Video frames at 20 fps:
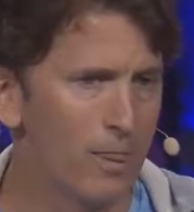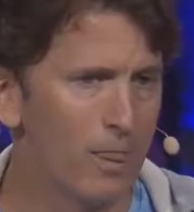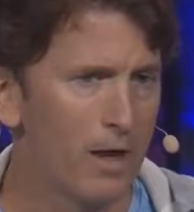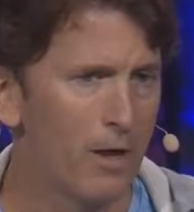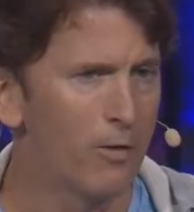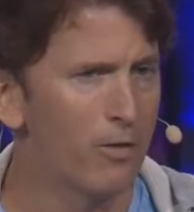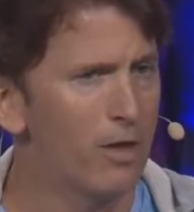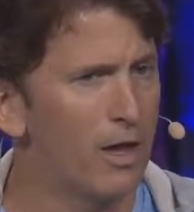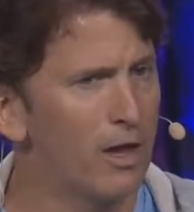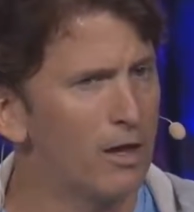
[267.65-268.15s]

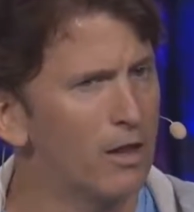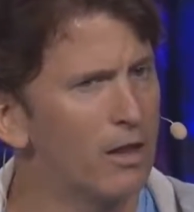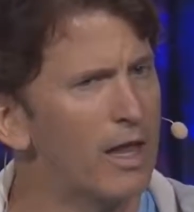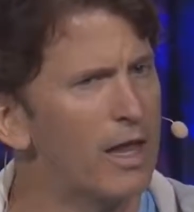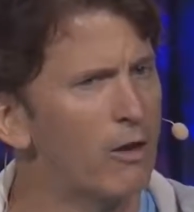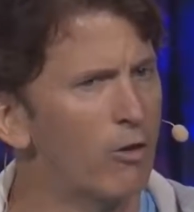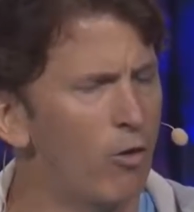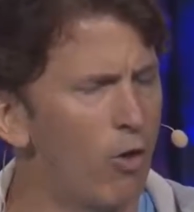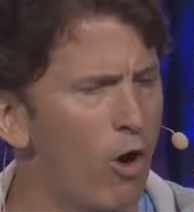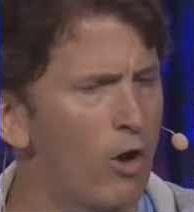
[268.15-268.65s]
And then
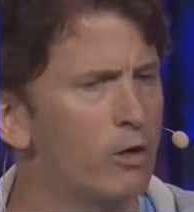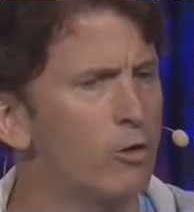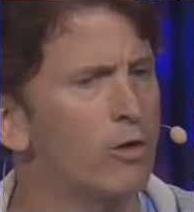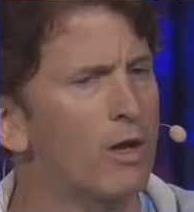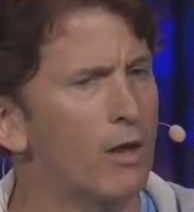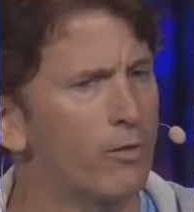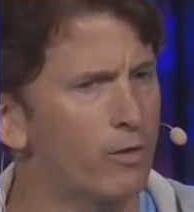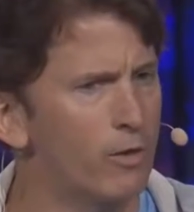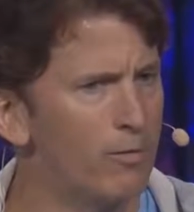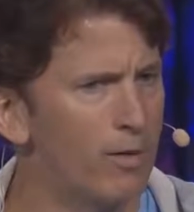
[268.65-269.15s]
later on, you
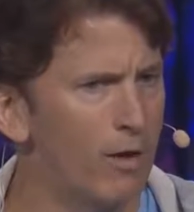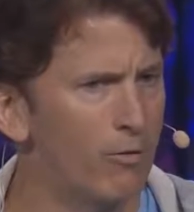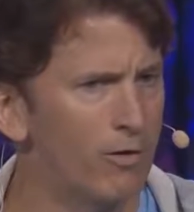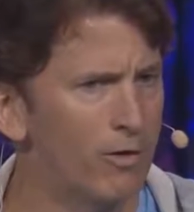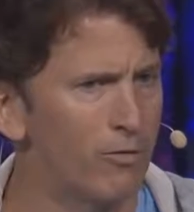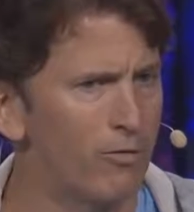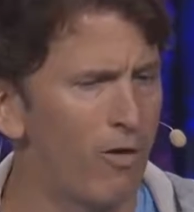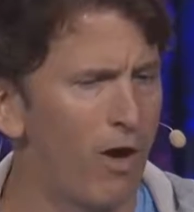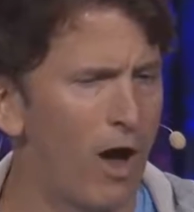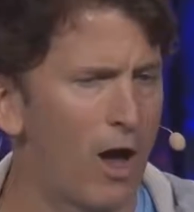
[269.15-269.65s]
get them
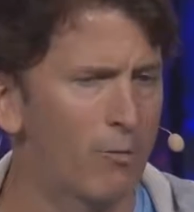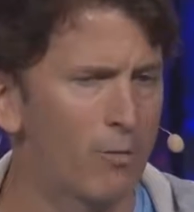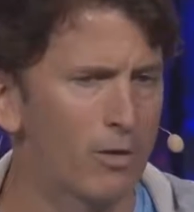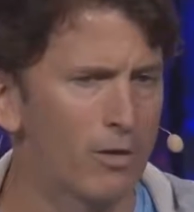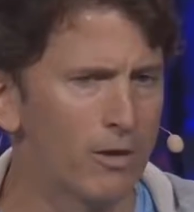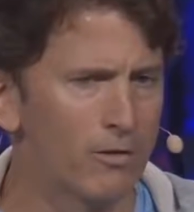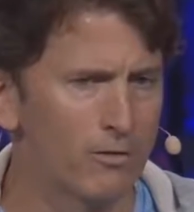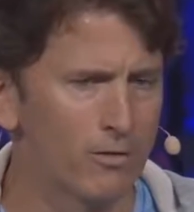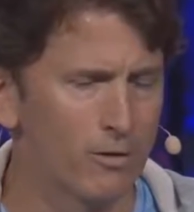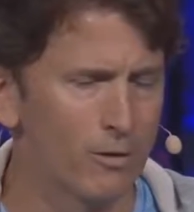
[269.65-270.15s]
every 5. But
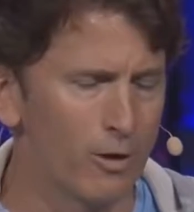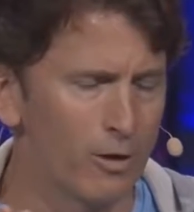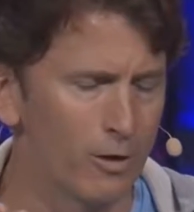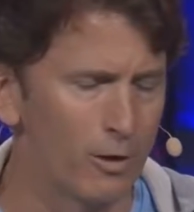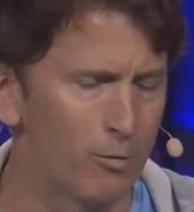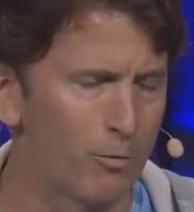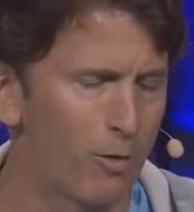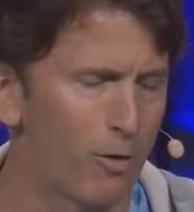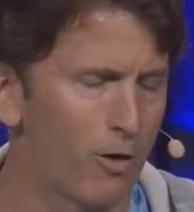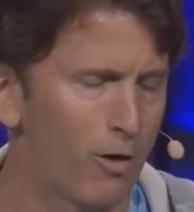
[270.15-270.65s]
let's look
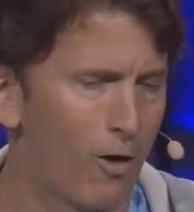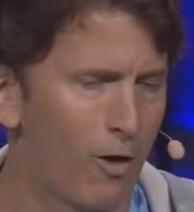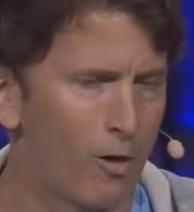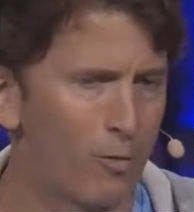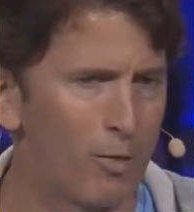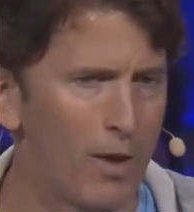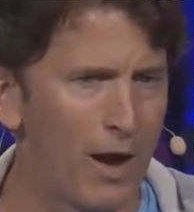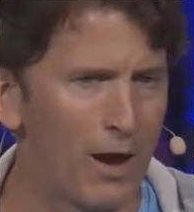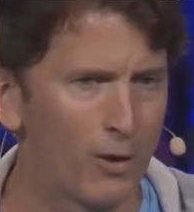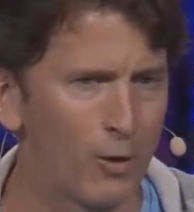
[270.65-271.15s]
at a perk
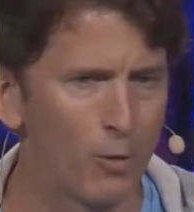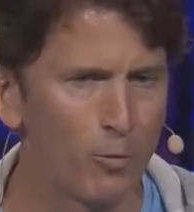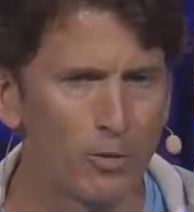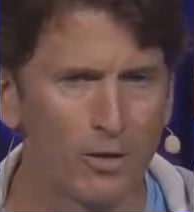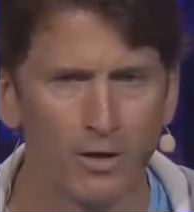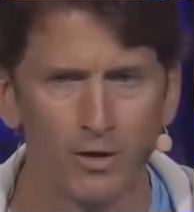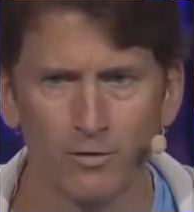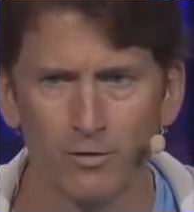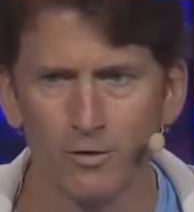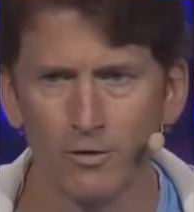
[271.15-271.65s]
card pack
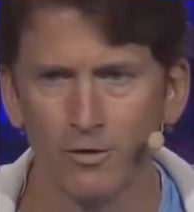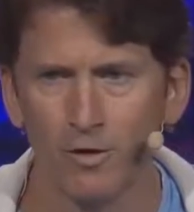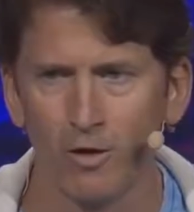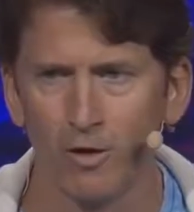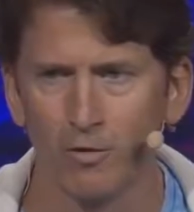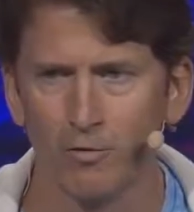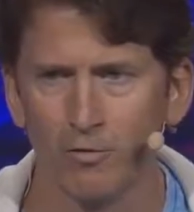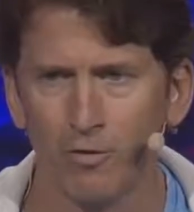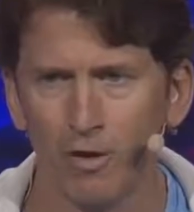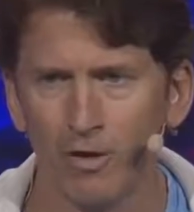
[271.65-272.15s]
opening, because they're a
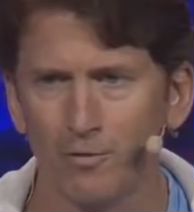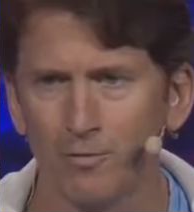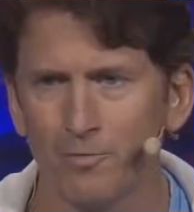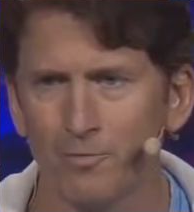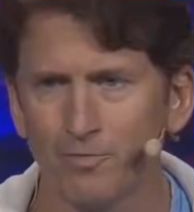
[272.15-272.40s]
ton of fun.